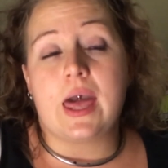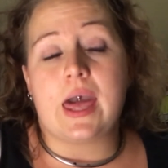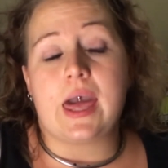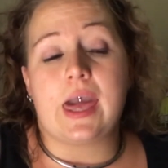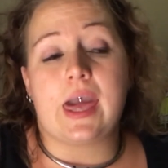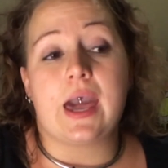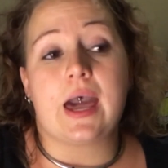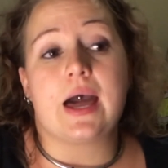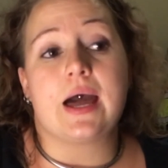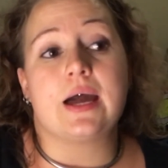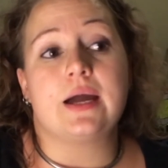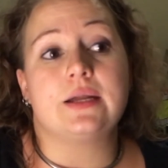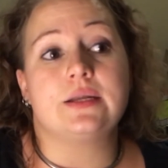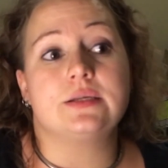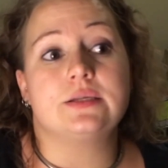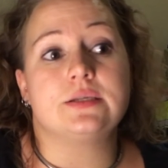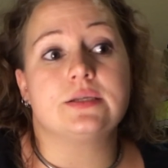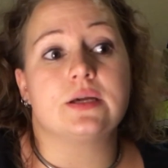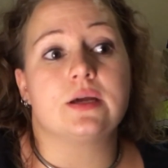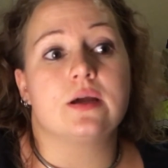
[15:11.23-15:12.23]

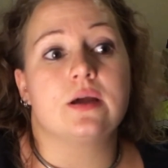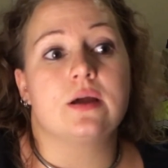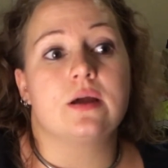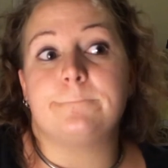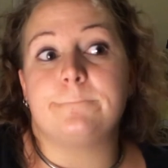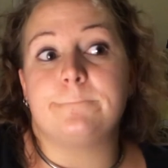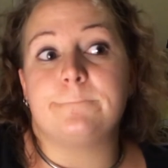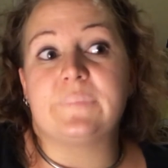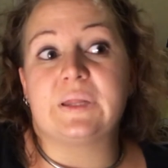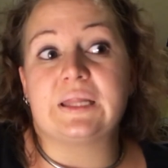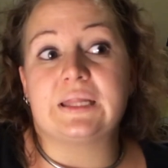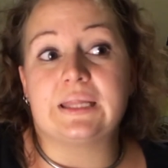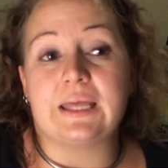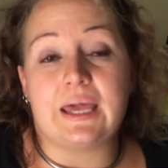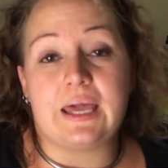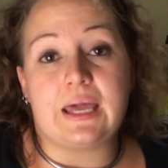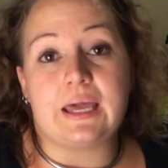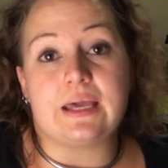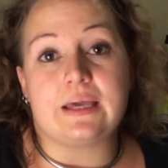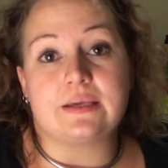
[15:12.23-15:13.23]
and
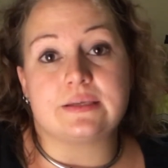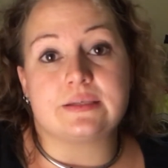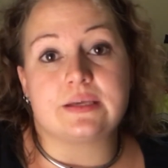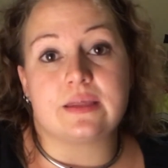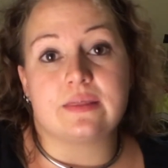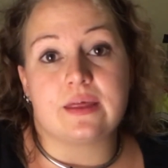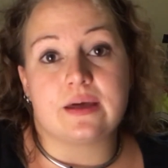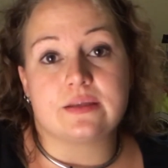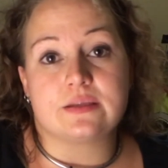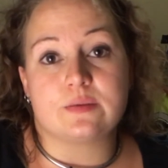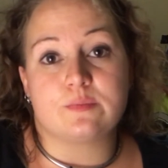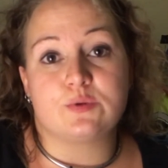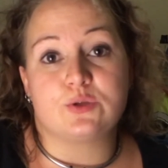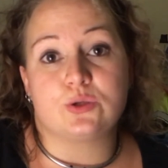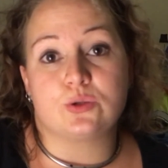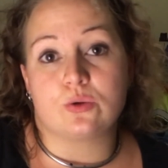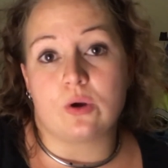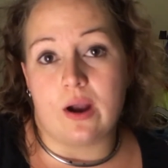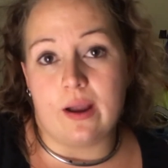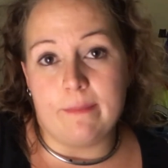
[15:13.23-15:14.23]
please hit that
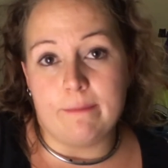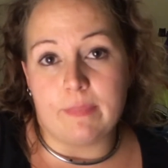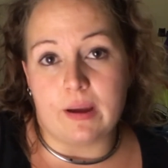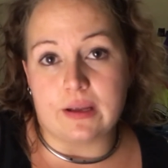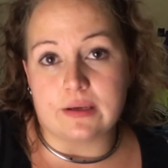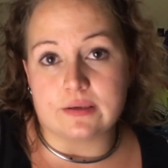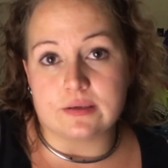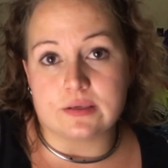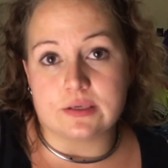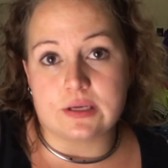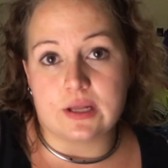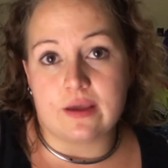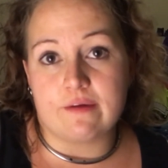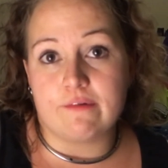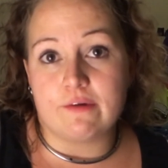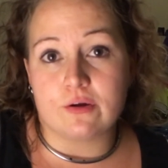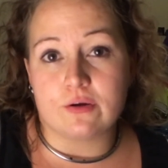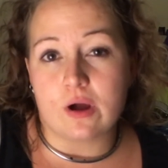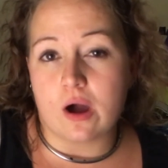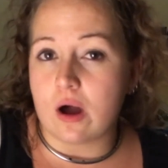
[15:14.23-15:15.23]
subscribe button
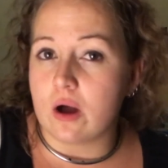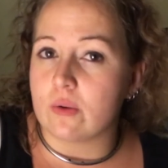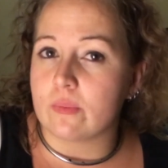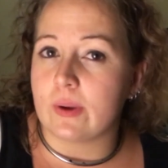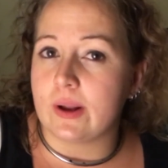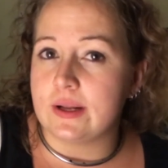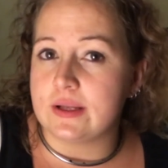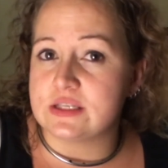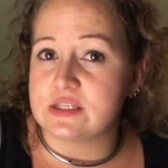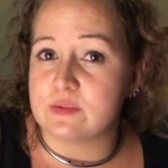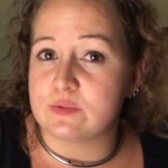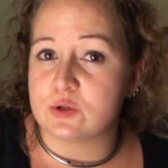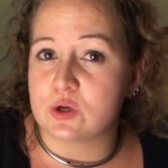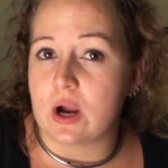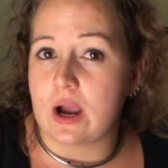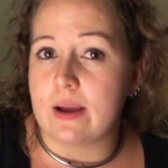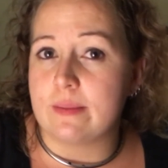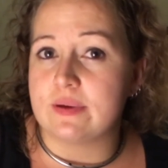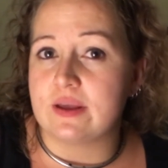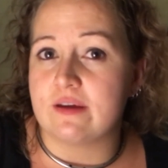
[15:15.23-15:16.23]
if you're not already
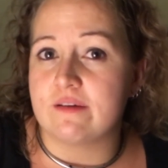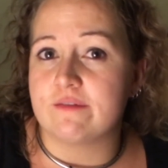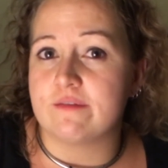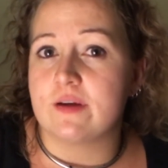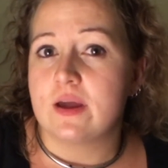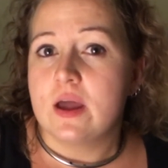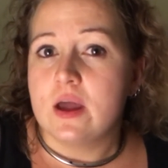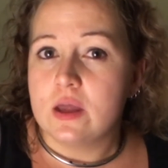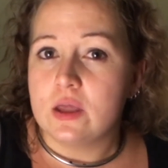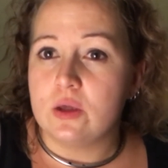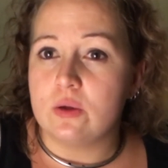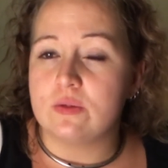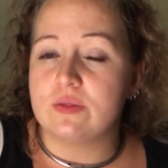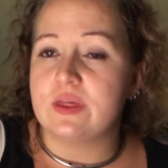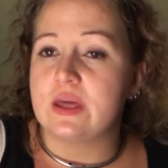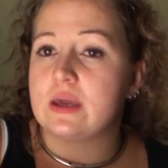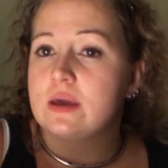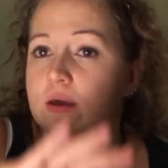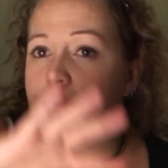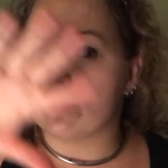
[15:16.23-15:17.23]
subscribed. If you
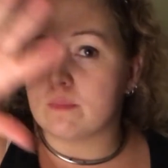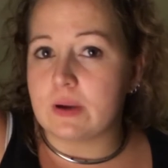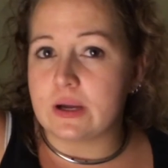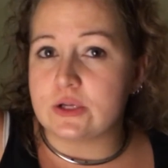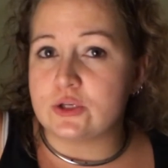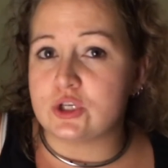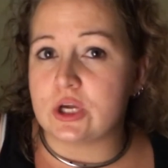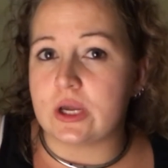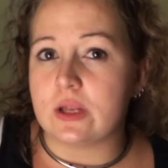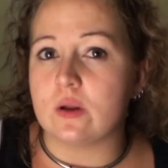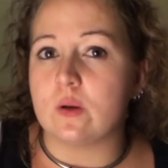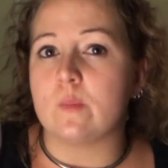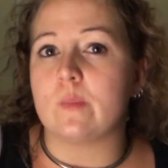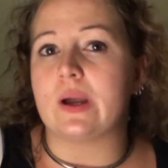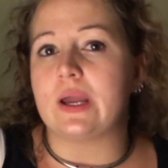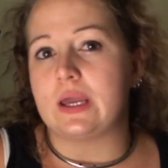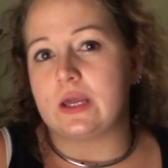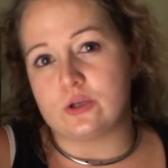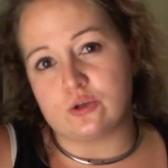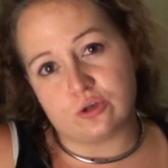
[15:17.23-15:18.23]
think my channel
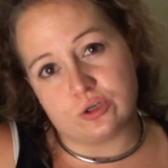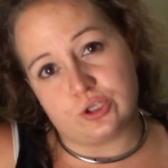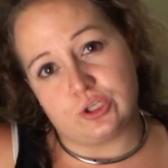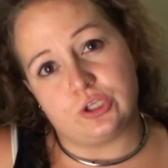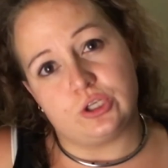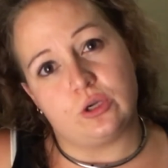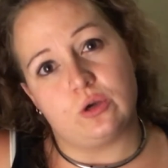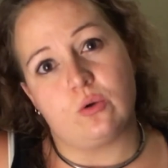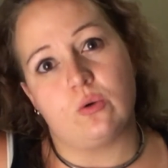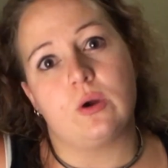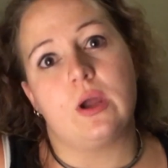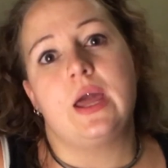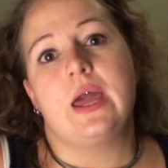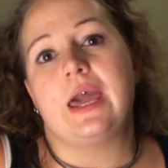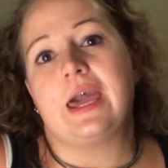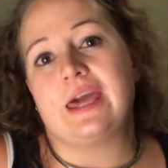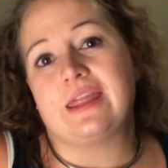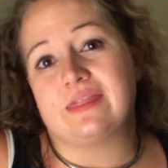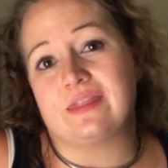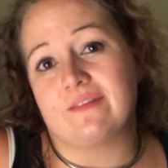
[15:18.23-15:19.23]
might interest you
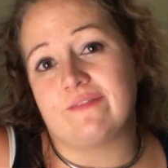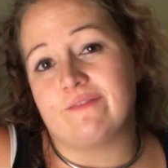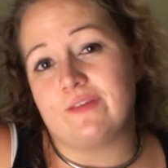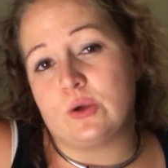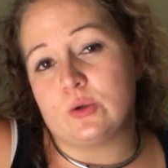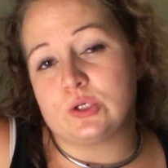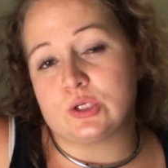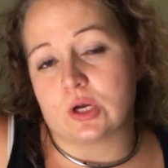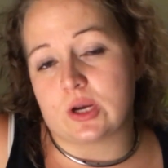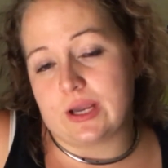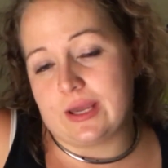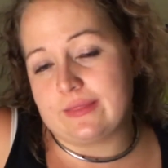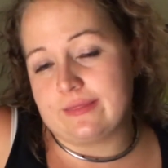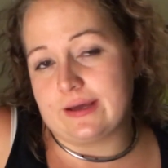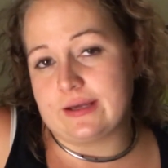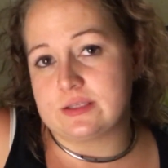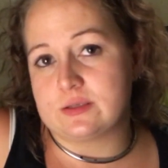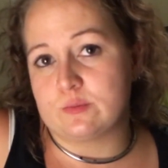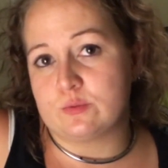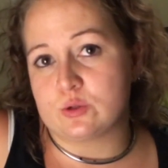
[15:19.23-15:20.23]
in the future, hit
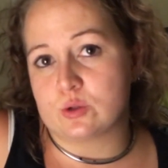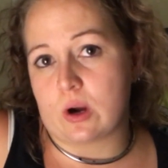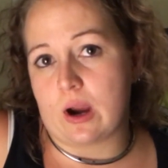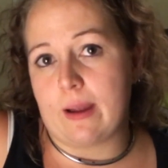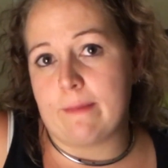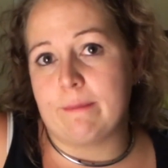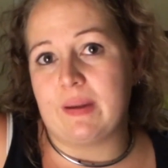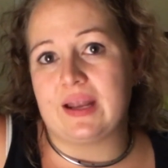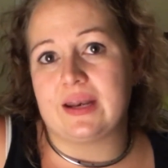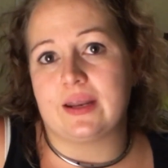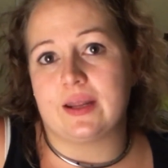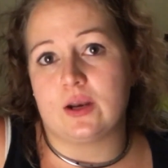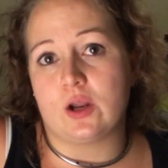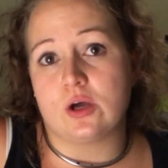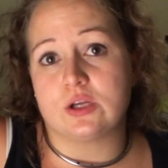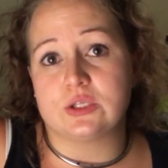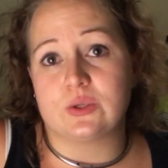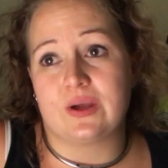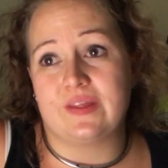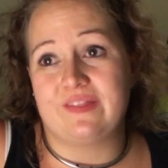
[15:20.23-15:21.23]
that subscribe button and
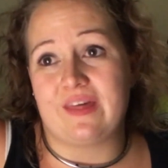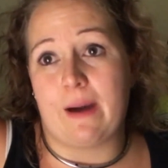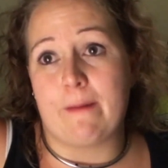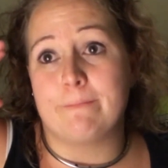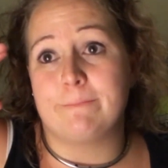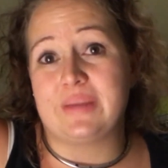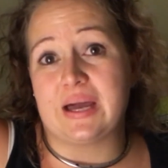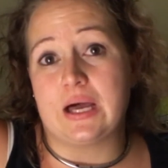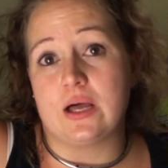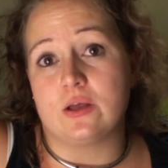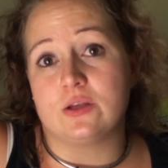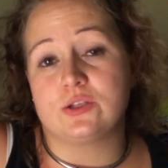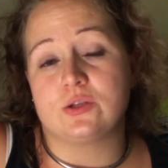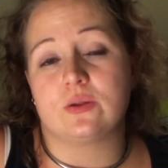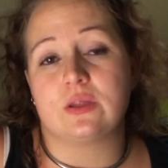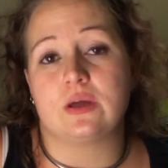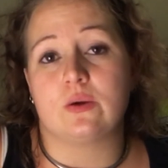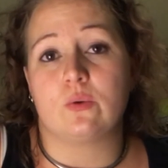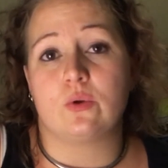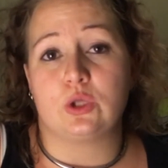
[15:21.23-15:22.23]
also hit that bell
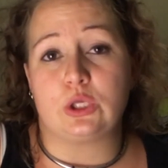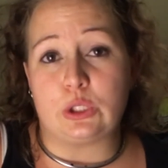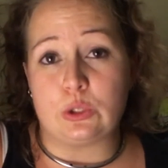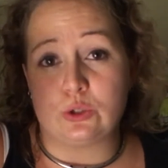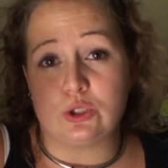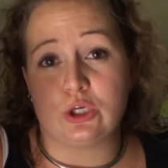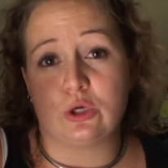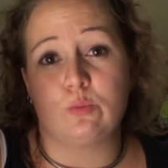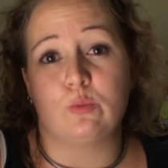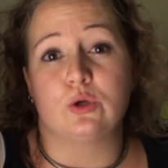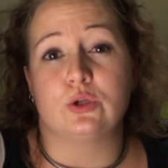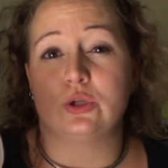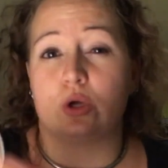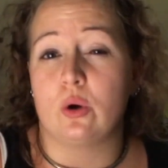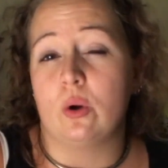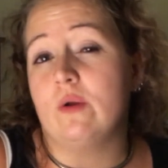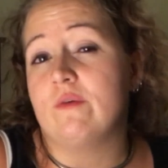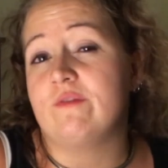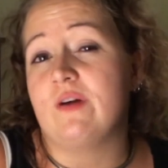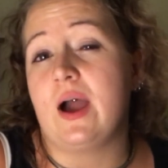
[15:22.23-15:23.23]
so that YouTube will
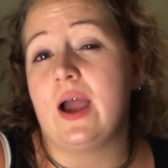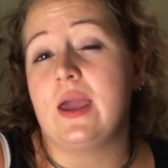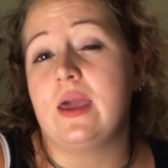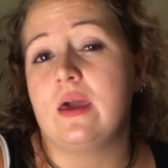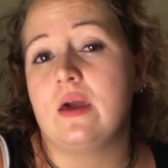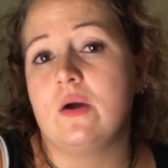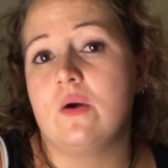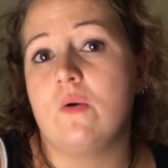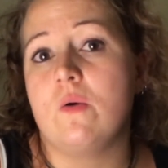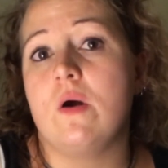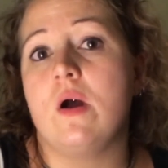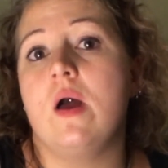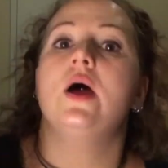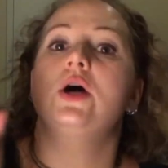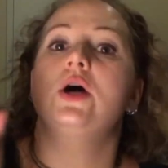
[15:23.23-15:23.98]
notify you.